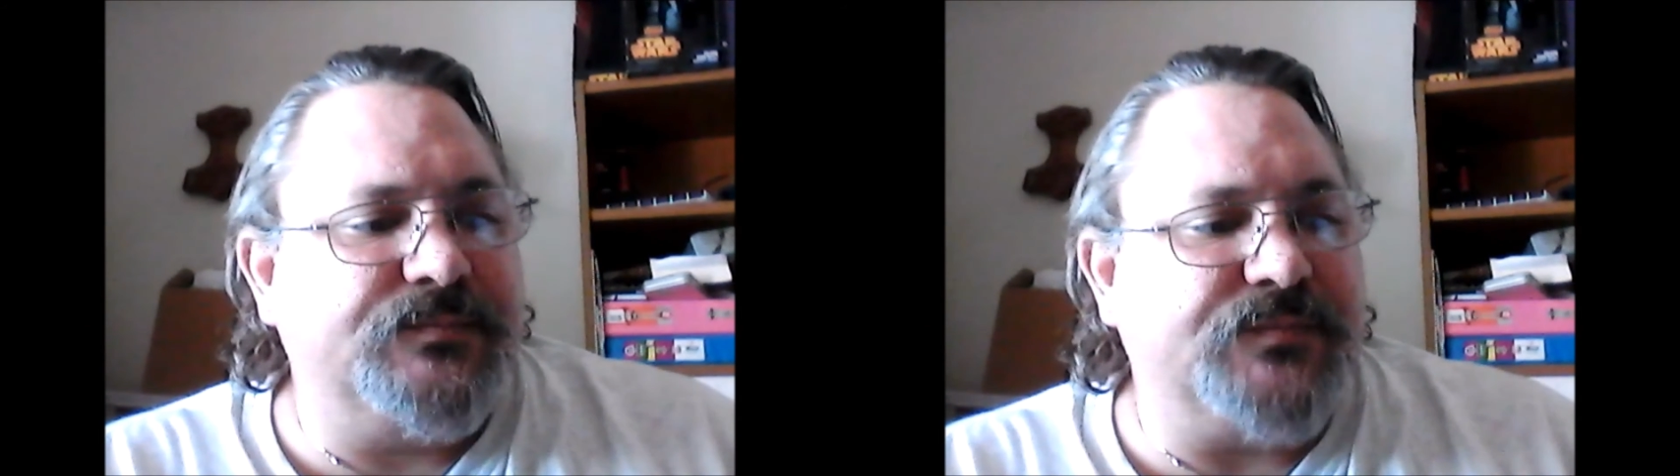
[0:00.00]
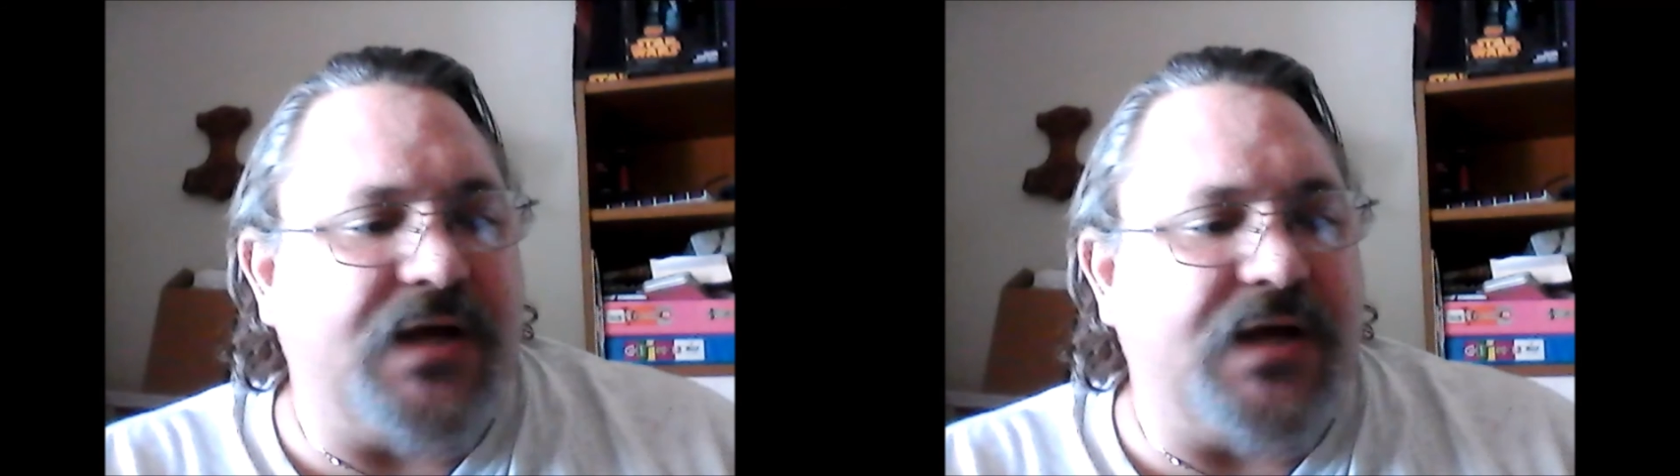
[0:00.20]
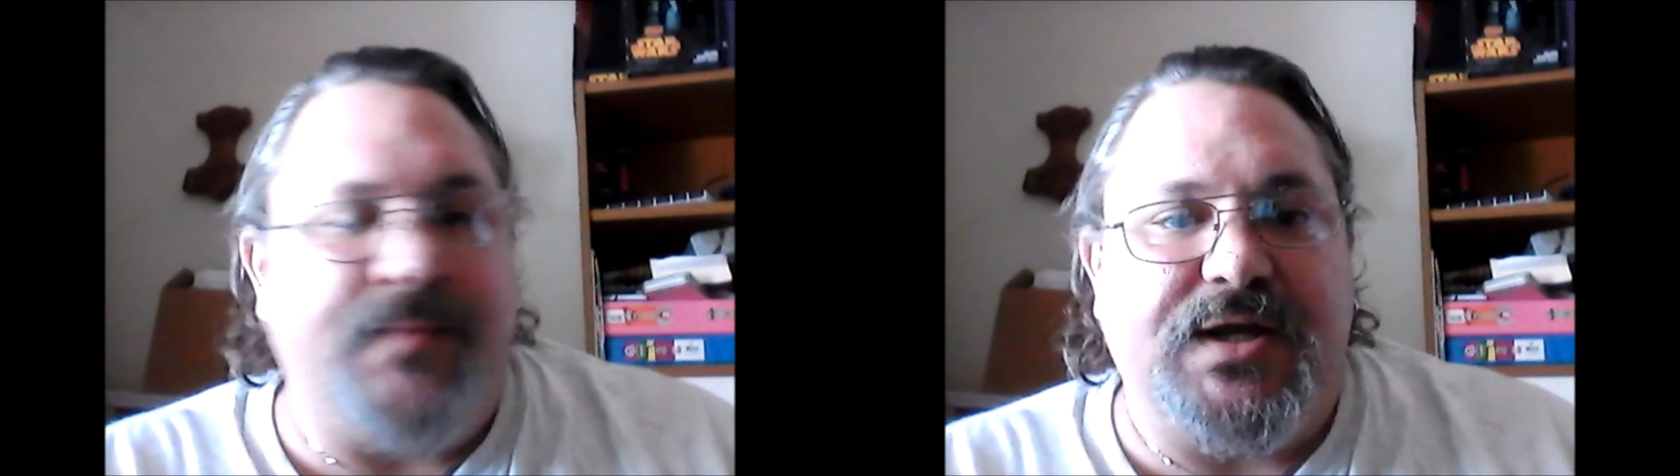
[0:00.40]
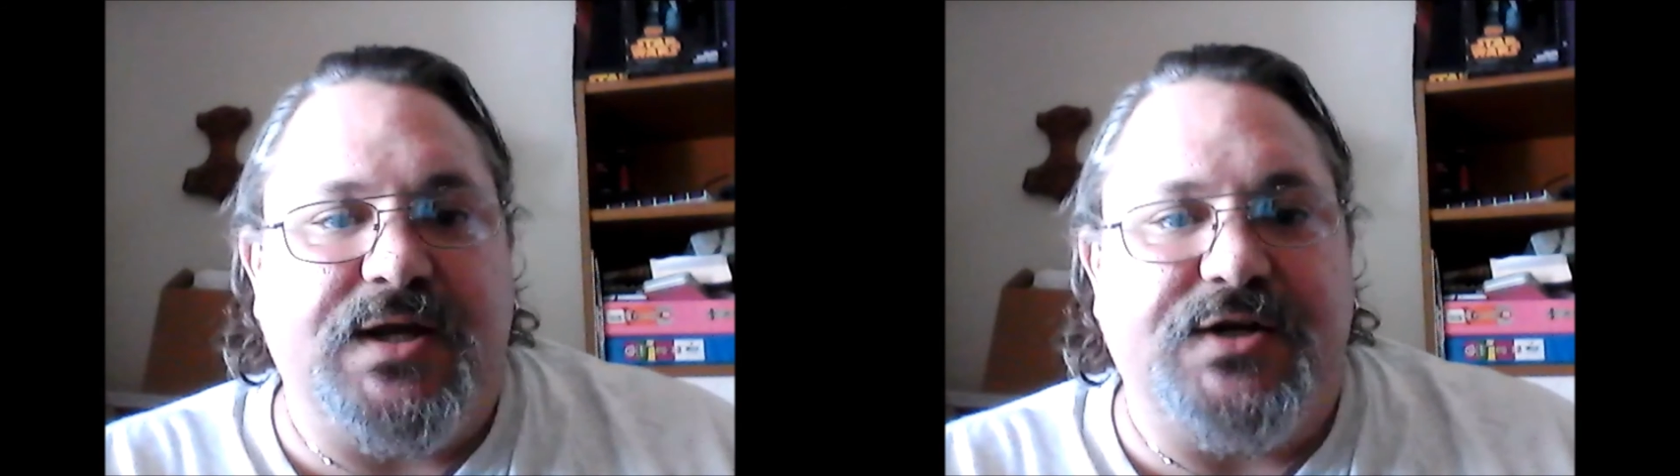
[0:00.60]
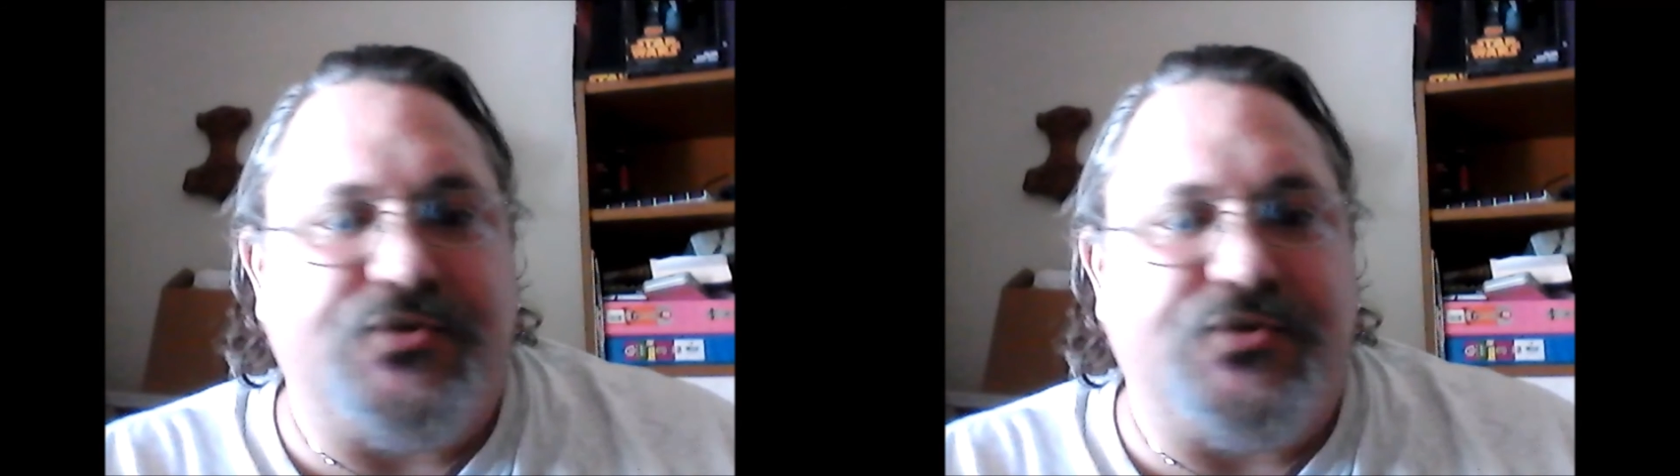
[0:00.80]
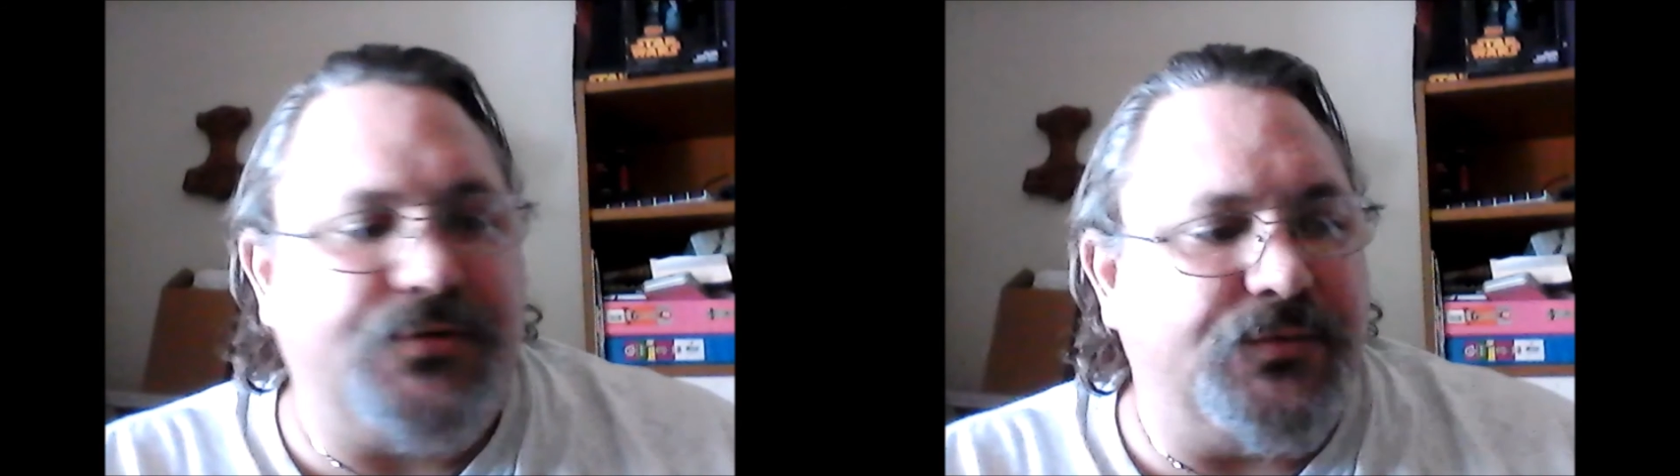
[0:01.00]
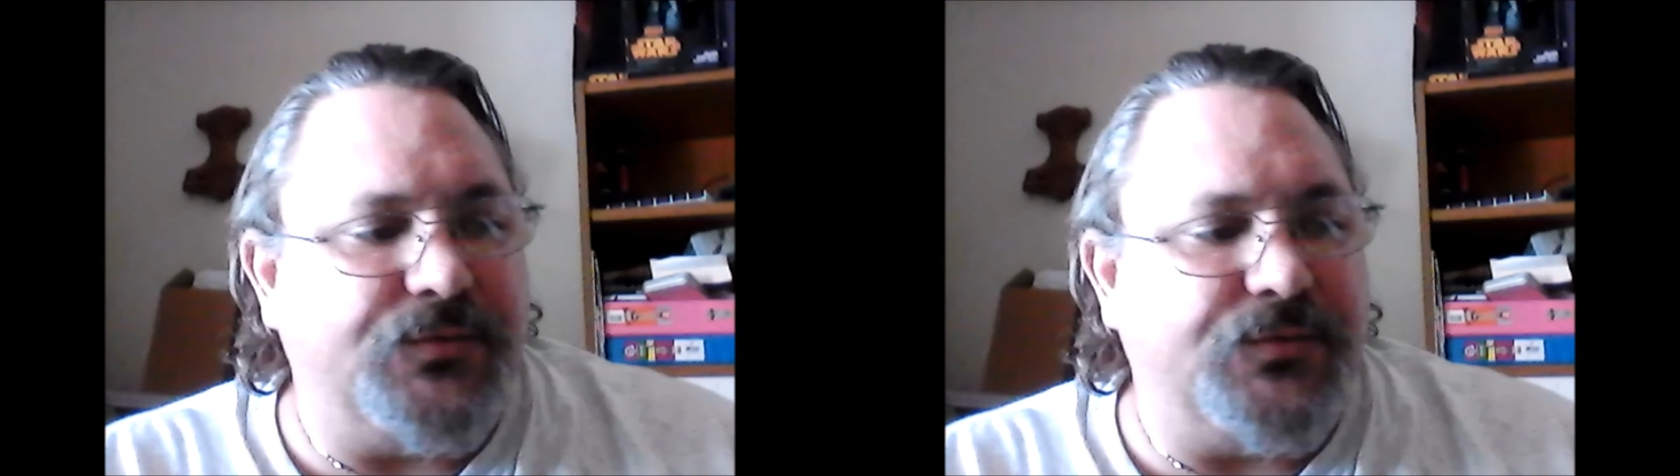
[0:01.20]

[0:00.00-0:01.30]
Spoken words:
I painted each rune.